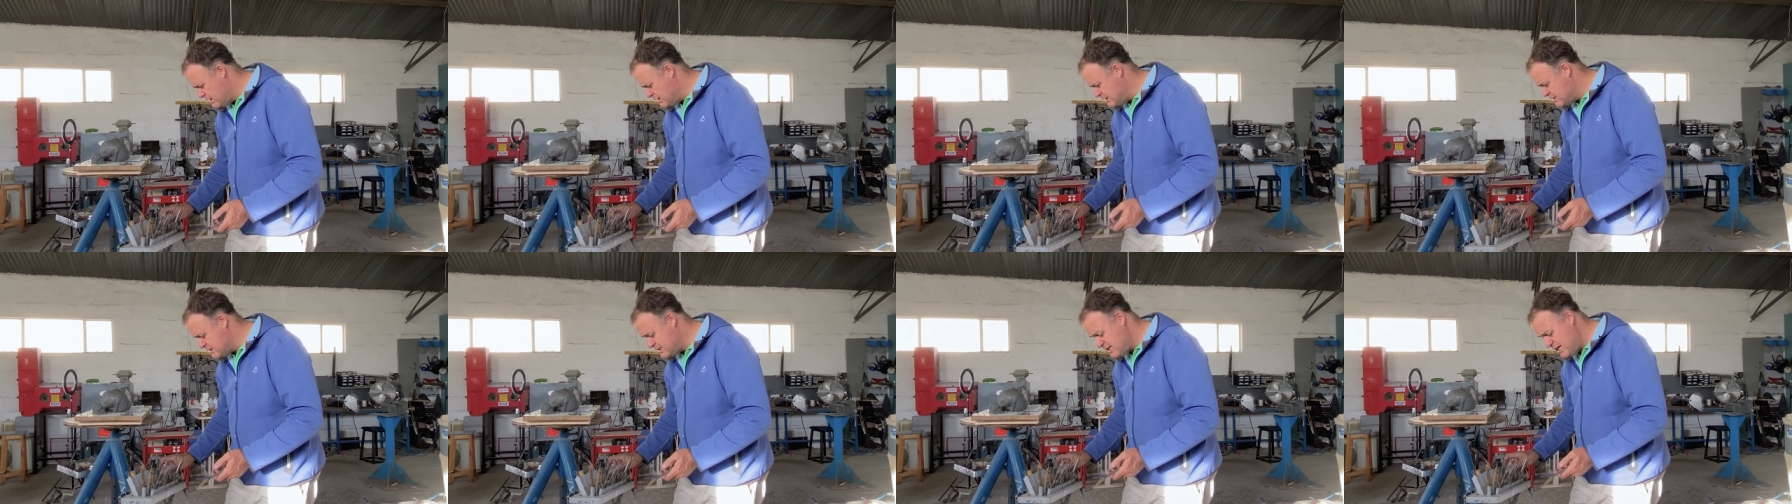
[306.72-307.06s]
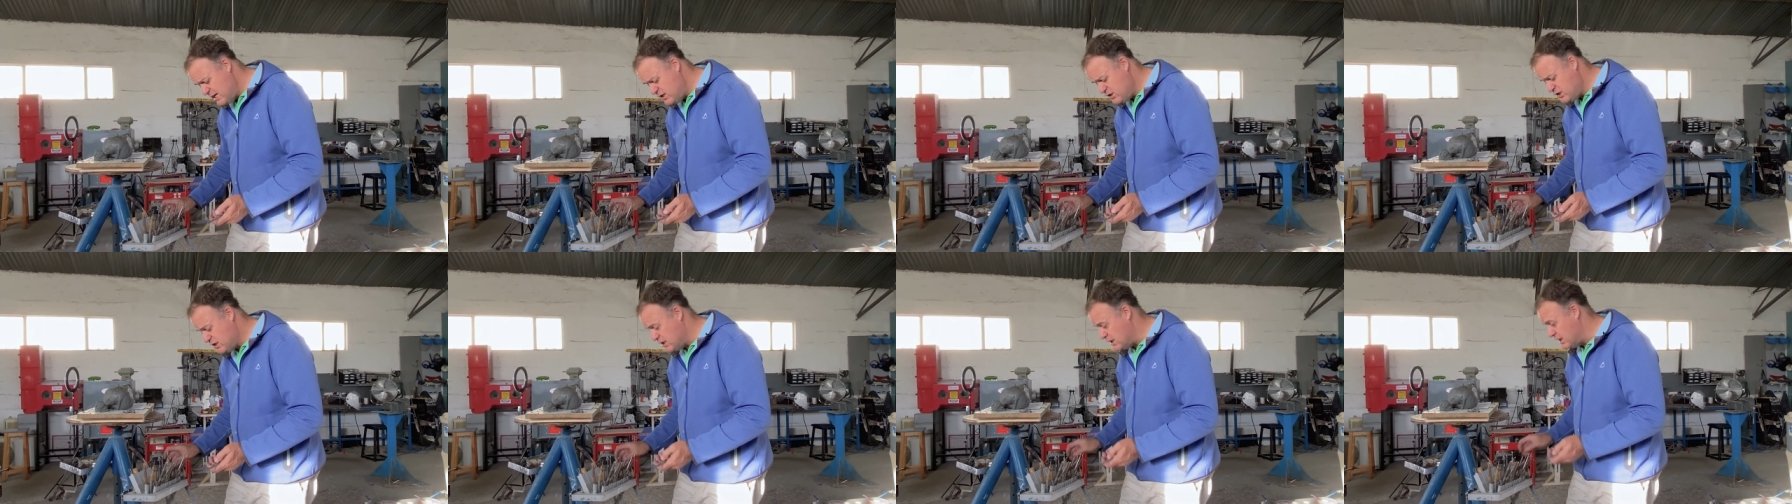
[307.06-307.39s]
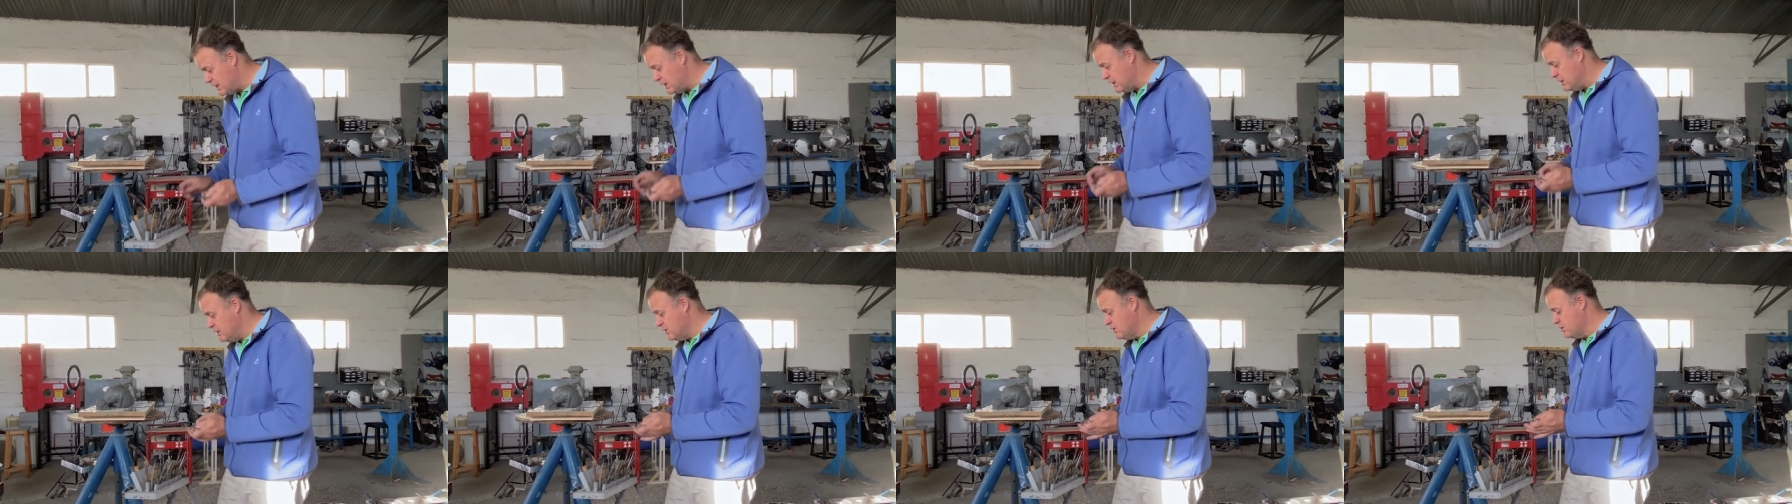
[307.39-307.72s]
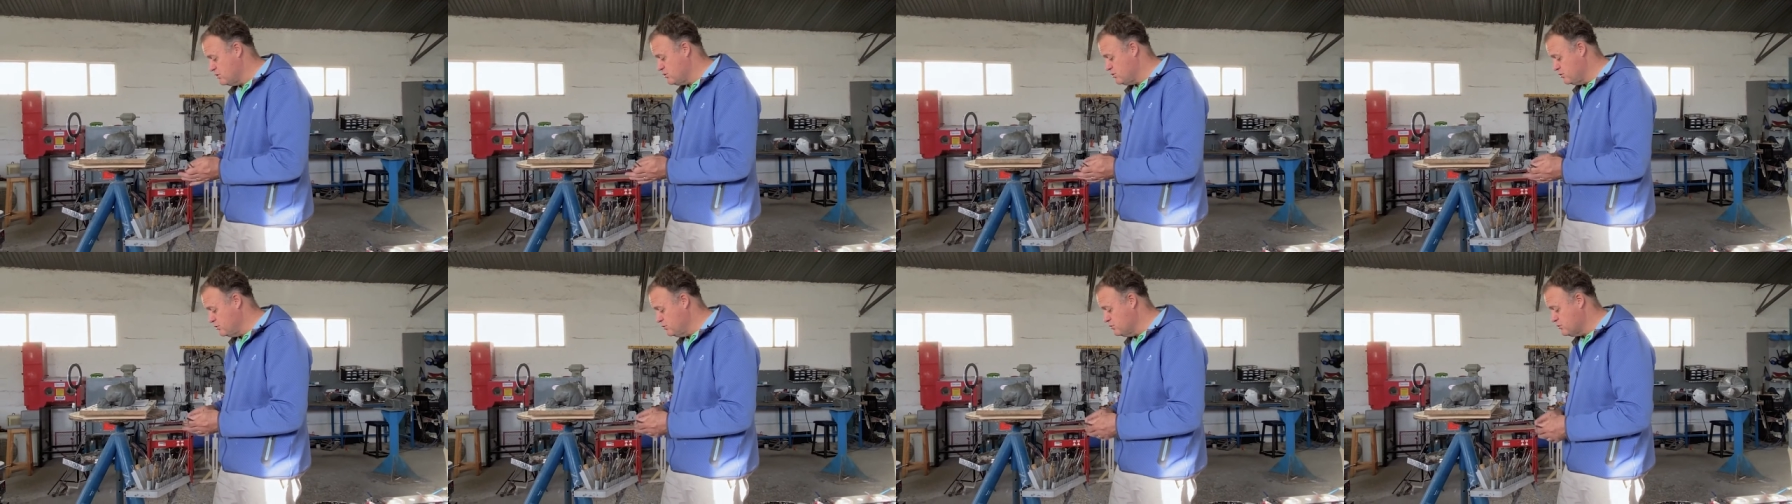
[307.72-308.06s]
essentially the
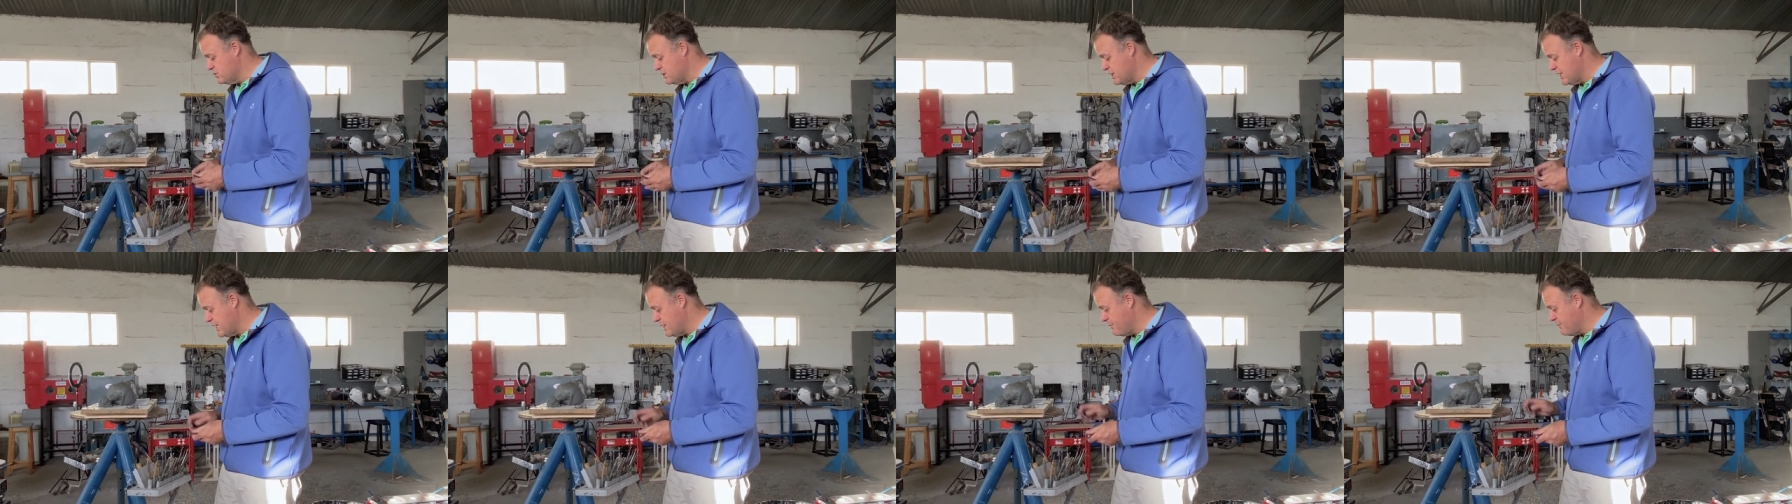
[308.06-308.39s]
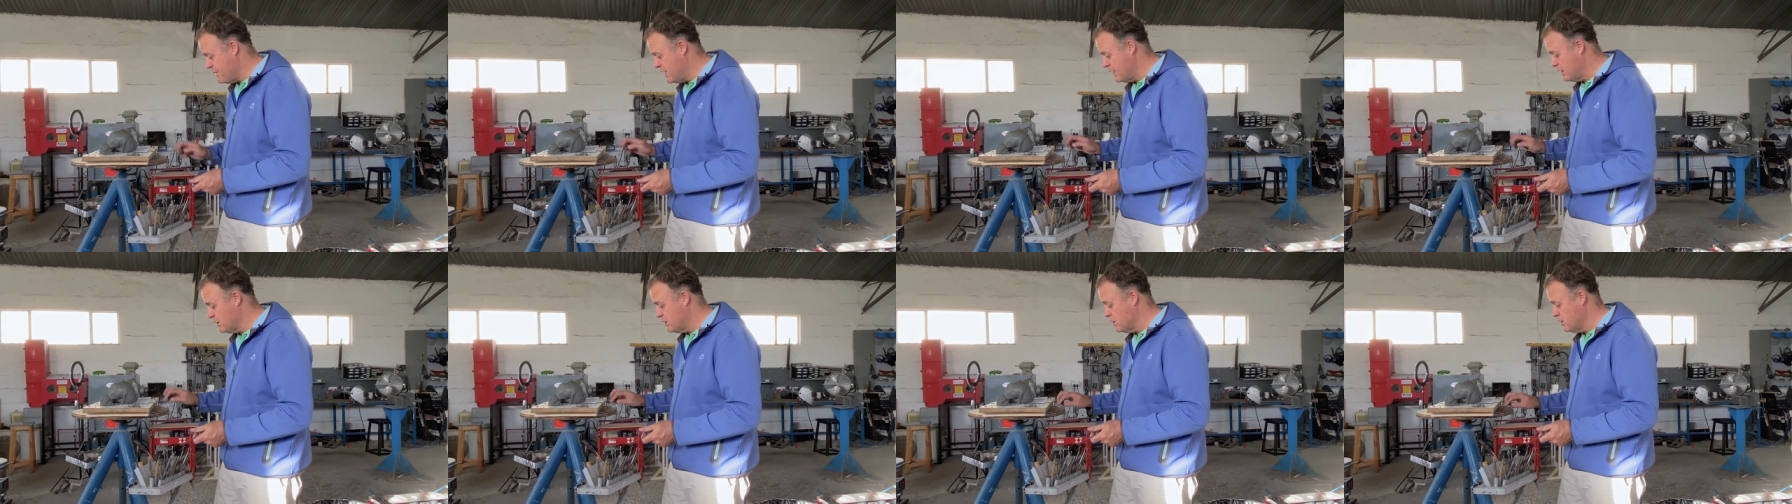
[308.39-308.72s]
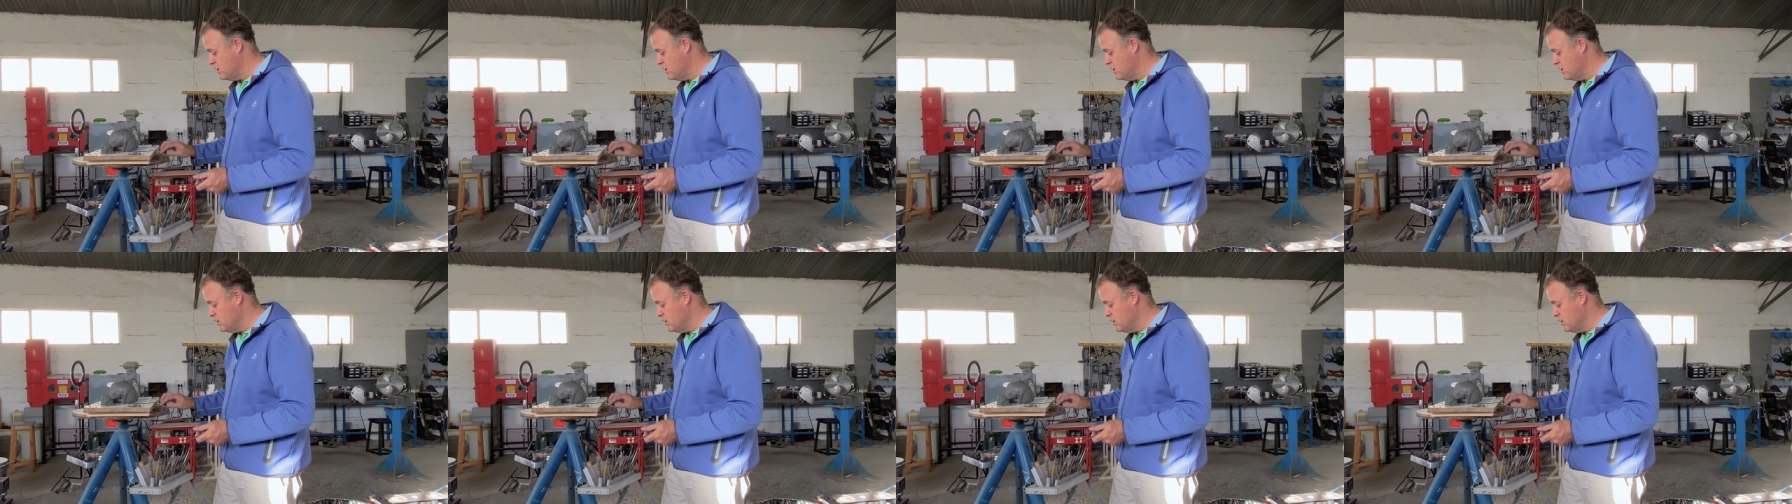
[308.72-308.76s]
tools that I make